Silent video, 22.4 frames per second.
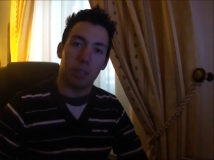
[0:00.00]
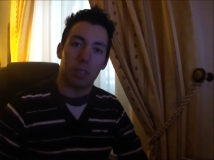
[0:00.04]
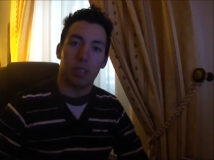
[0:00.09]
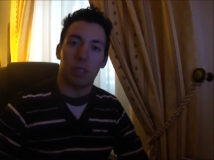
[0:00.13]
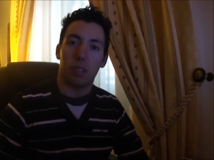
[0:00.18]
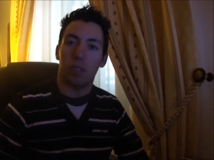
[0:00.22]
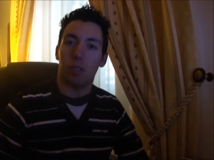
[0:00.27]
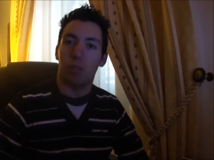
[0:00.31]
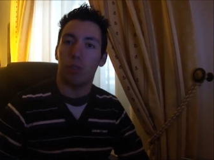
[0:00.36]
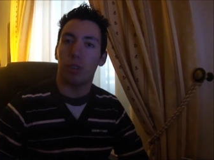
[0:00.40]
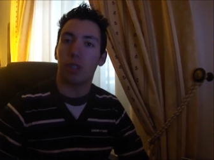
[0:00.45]

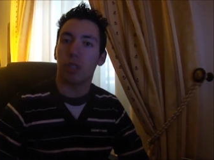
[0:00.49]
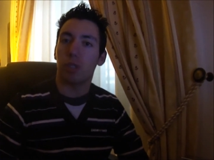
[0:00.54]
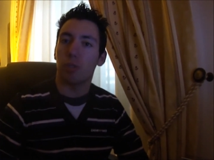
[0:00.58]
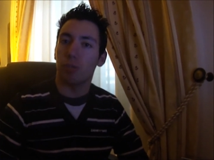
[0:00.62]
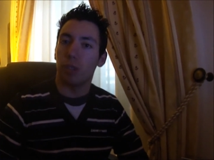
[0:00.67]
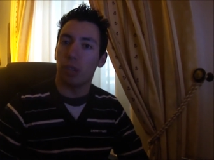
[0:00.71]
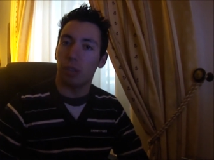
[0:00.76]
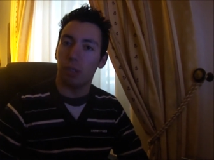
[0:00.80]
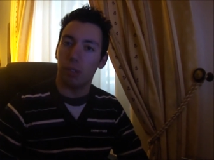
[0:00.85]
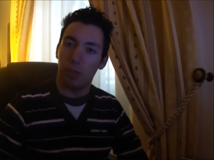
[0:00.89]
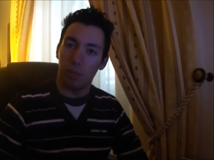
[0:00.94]
But first
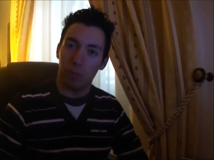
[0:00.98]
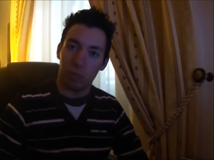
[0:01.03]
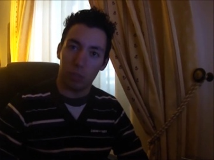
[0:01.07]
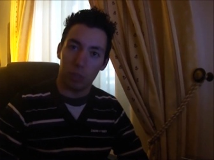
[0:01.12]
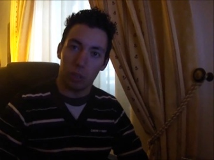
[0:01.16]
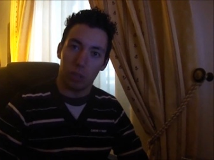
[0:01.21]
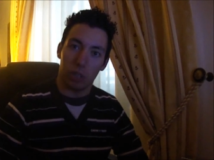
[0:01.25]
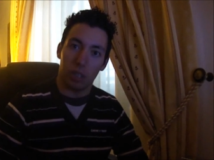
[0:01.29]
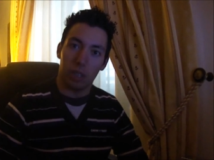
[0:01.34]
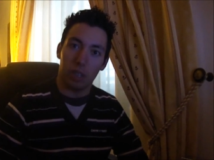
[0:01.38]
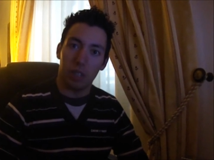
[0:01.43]
of all,
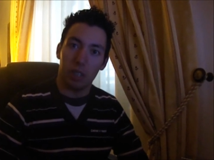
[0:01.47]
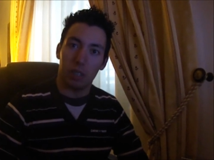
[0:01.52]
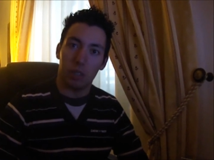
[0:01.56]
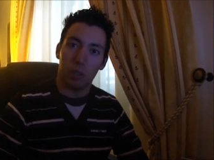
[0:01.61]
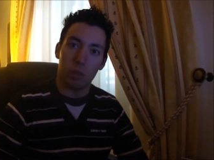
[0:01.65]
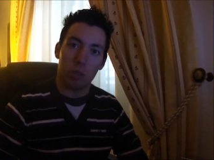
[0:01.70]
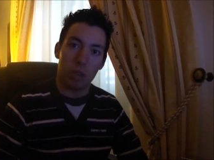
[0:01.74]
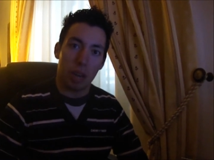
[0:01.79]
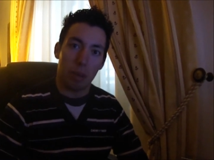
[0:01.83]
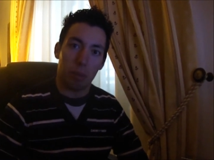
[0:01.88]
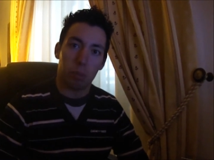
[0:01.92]
you're gonna
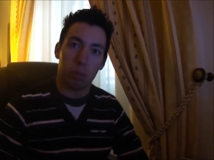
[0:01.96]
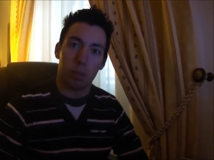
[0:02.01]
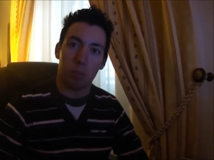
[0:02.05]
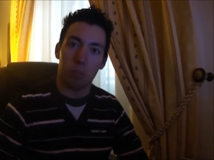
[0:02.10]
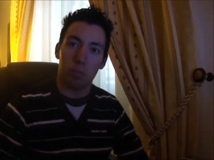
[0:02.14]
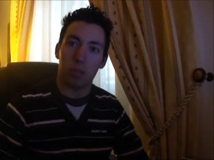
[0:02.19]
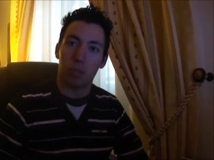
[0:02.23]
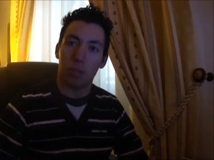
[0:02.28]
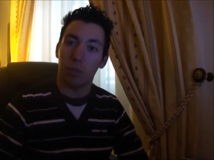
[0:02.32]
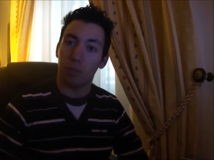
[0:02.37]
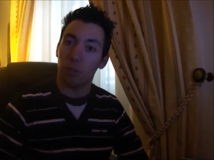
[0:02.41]
need to grab
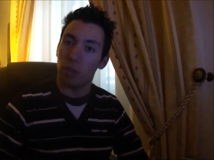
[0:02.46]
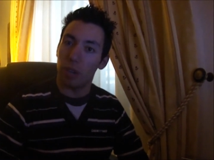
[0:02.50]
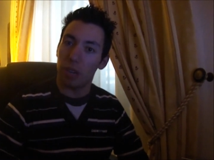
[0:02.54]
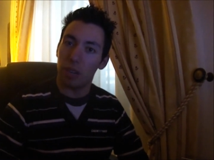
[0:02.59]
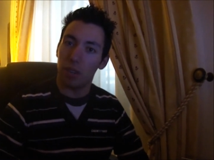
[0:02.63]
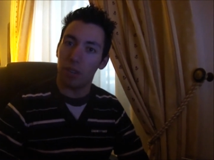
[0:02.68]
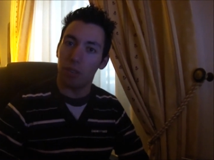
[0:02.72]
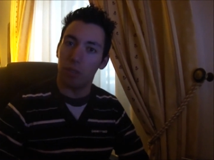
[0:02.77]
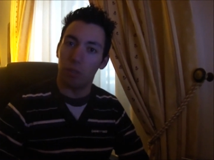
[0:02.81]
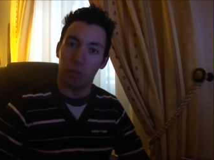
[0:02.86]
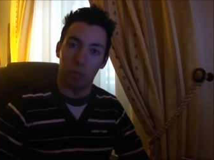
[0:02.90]
some
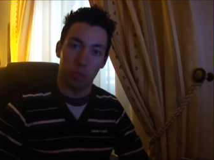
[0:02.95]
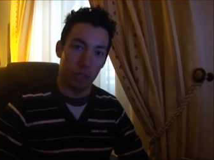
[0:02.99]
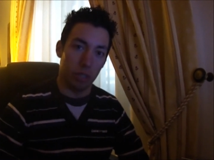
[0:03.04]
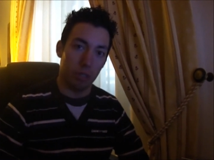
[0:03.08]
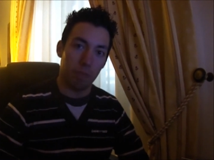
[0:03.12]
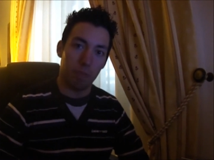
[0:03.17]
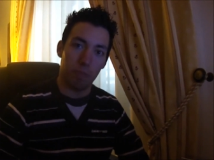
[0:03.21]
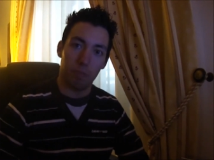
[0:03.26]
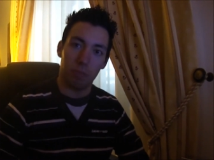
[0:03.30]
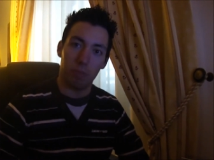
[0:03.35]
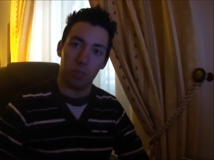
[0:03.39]
software,
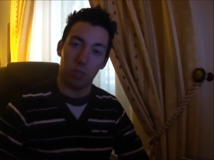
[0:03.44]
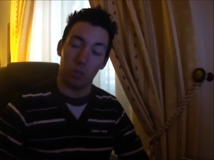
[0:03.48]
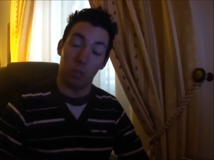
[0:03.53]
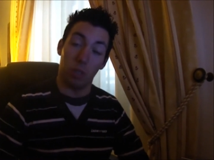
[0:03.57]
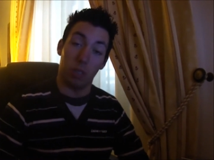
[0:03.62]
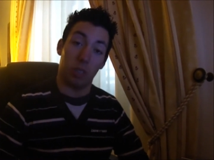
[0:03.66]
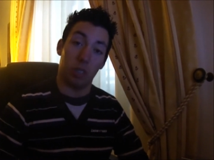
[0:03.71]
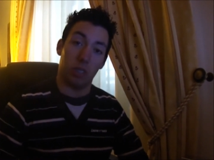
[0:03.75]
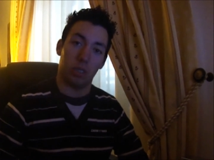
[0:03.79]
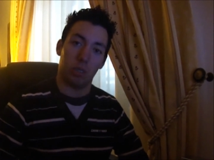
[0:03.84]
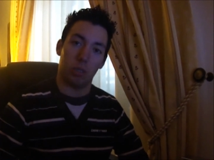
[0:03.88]
free, you
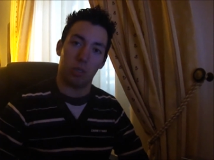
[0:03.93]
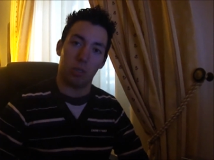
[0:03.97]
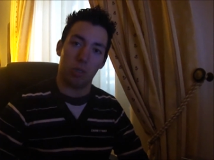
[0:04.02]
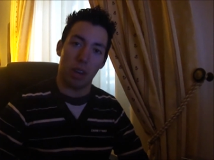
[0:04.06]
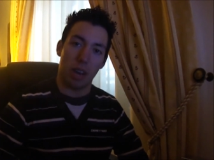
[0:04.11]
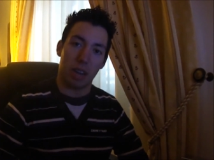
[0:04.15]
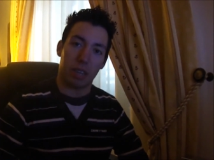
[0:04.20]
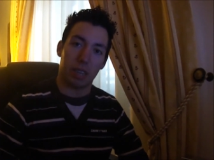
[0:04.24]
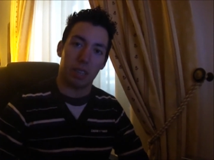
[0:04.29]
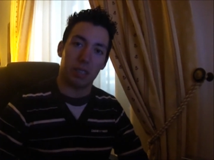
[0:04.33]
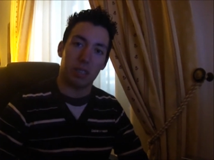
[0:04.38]
don't need to
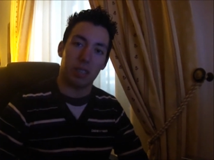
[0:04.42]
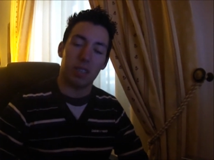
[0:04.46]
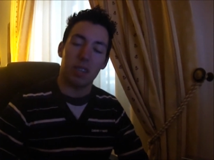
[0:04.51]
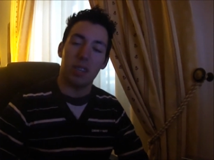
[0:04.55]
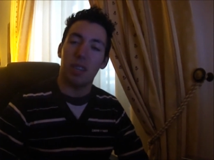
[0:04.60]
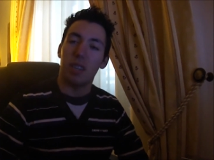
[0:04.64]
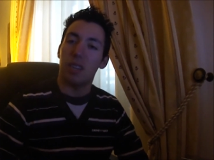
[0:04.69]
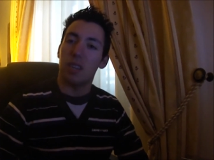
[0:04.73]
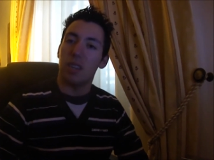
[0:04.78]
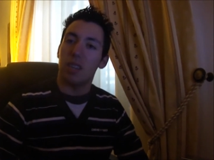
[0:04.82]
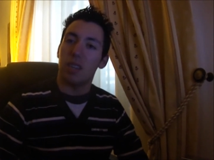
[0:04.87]
crack it,
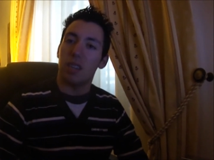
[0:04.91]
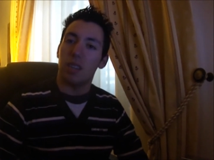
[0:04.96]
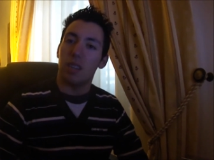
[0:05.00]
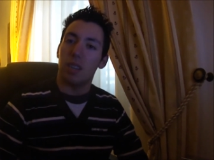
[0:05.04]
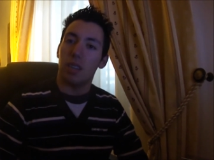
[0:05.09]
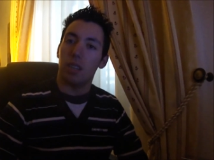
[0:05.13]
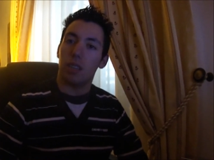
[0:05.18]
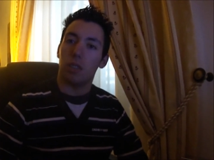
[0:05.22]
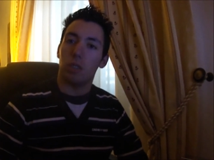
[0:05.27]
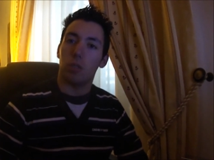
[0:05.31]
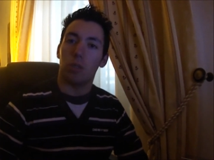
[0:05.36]

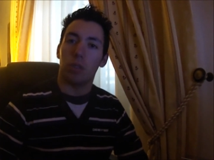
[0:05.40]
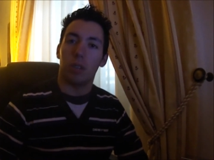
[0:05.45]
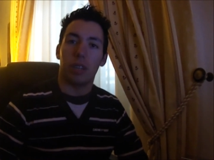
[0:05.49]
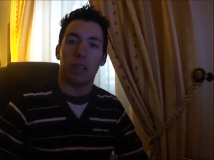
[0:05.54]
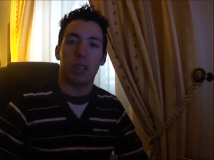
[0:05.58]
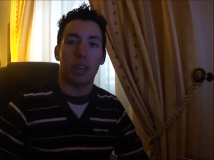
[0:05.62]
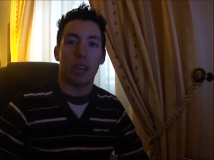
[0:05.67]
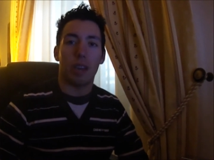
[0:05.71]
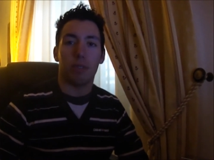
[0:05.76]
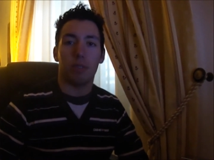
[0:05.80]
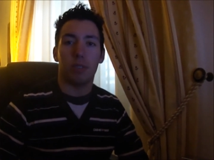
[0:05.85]
and you're
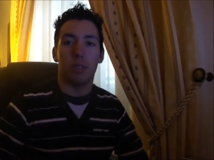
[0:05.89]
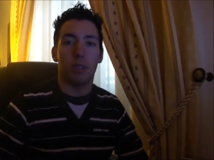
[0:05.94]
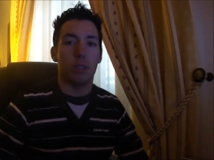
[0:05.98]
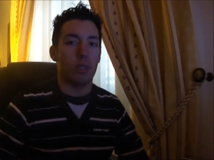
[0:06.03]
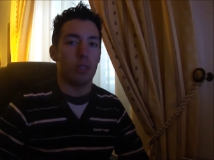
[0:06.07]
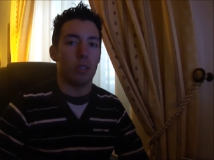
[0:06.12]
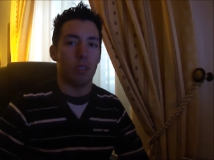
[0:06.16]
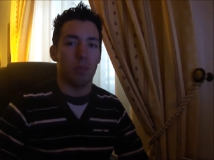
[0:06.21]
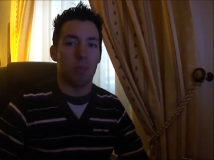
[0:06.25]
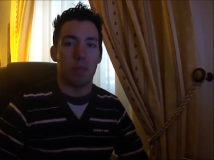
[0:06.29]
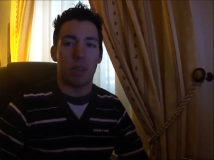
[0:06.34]
gonna have to
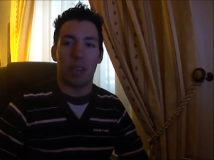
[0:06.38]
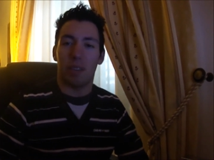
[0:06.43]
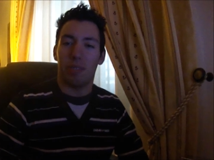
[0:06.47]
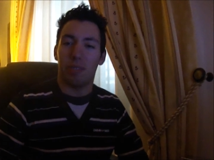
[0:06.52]
do some